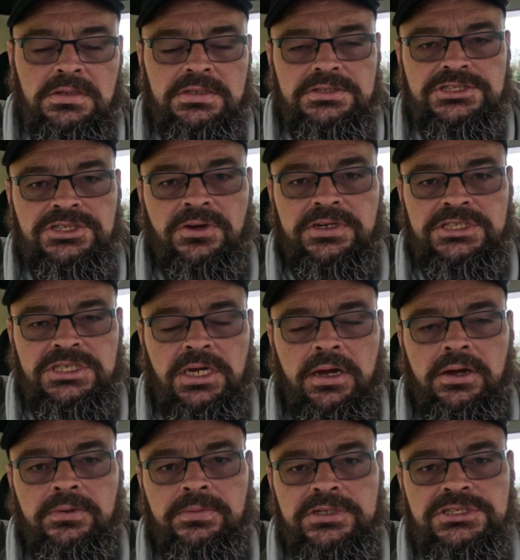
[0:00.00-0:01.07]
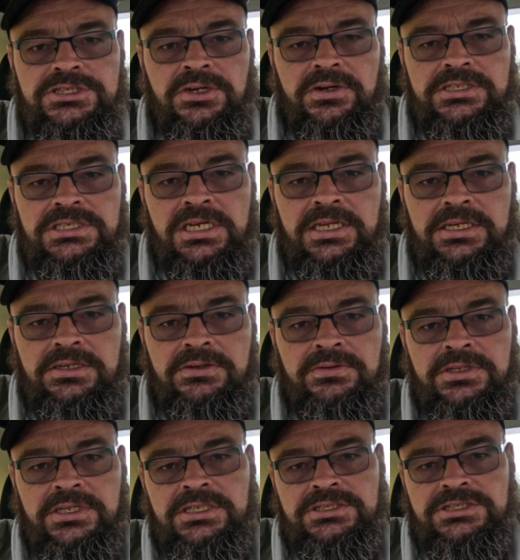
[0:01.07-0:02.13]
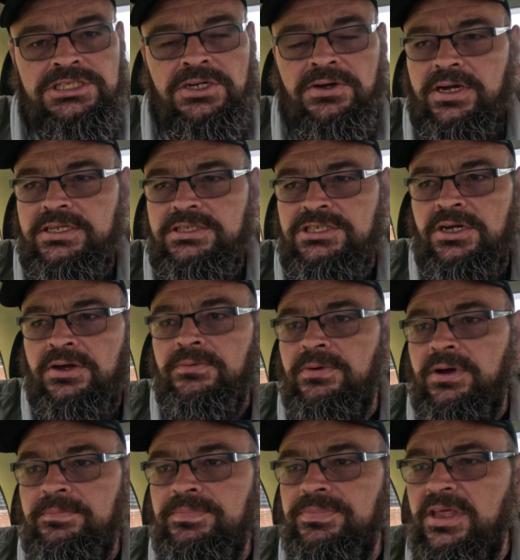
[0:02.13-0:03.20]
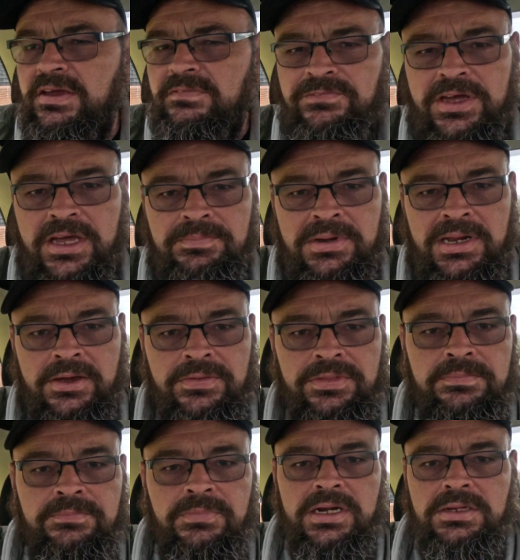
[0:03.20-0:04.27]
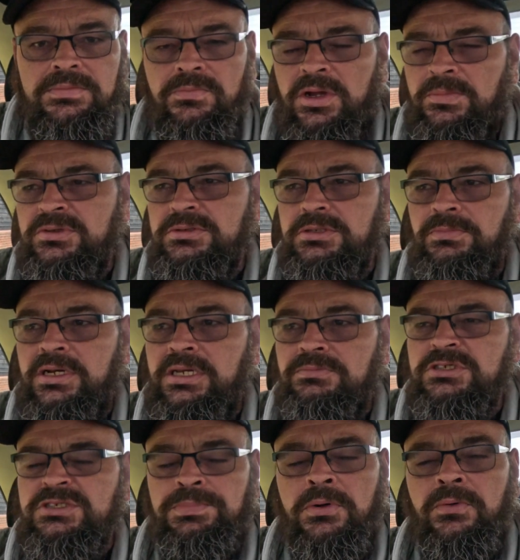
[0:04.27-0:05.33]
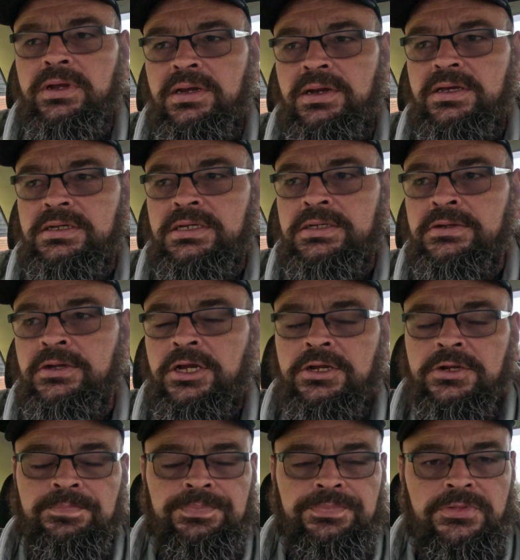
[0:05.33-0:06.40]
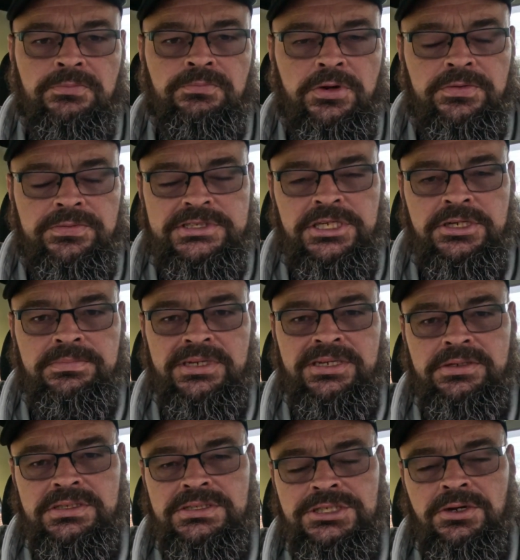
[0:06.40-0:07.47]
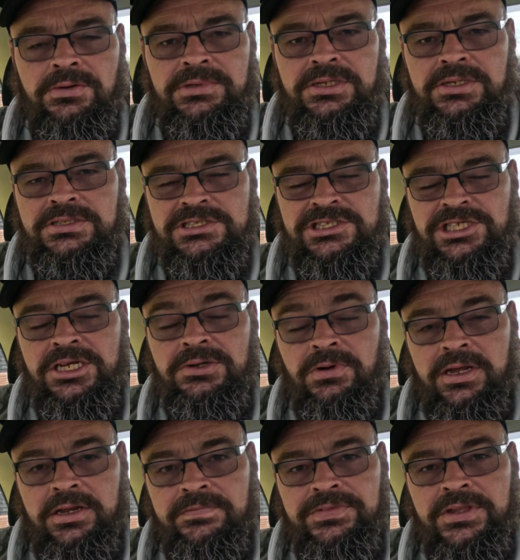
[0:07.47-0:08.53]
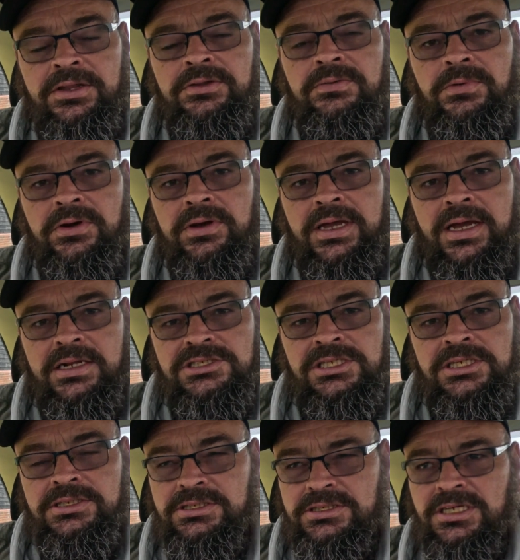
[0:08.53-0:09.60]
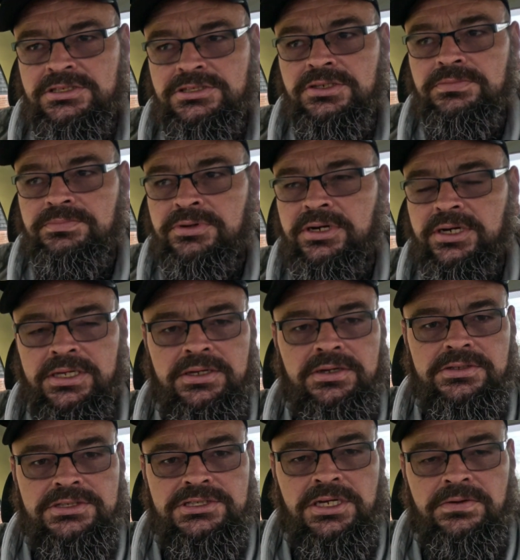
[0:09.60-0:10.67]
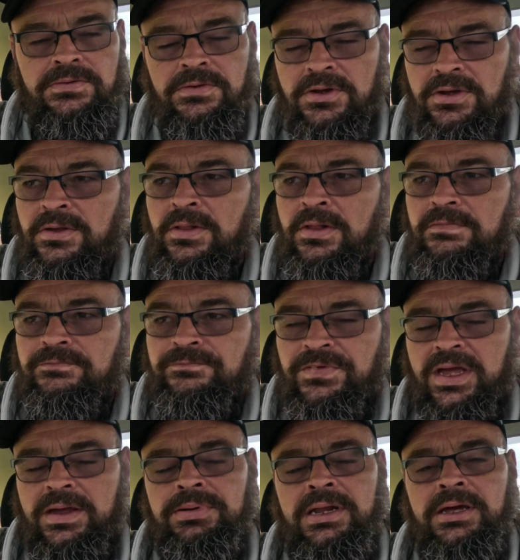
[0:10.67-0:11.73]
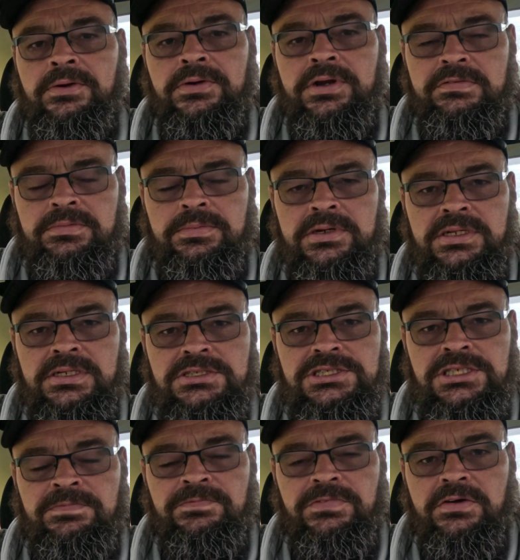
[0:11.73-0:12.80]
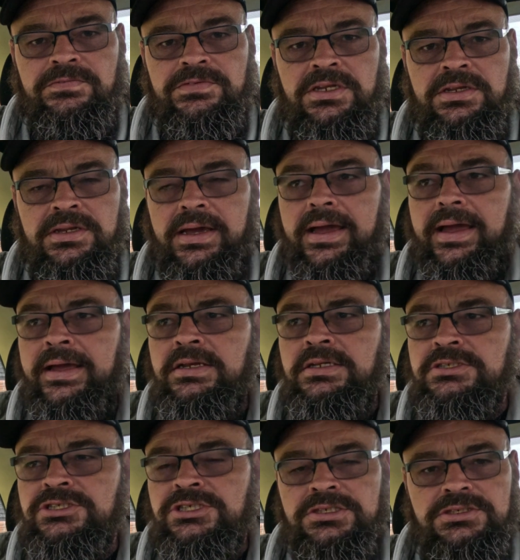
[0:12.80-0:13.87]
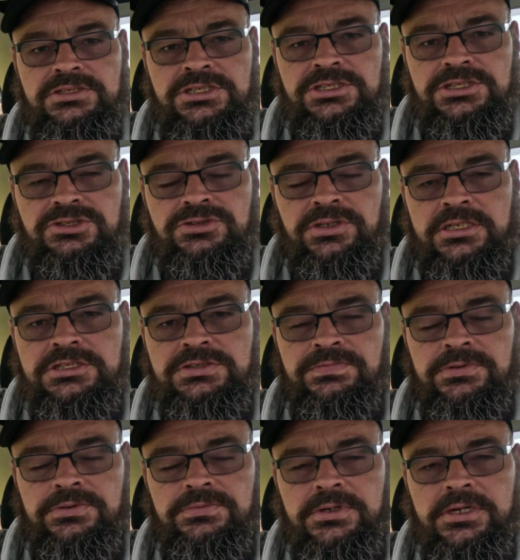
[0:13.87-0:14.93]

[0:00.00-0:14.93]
started to go and started to leak on the inside. So yeah, fair play on them. When he was pointing out the roof to me at the top, you can see where they've done the work actually, and it does look pretty good. So fair play on everybody that's involved in that, and the church's trust for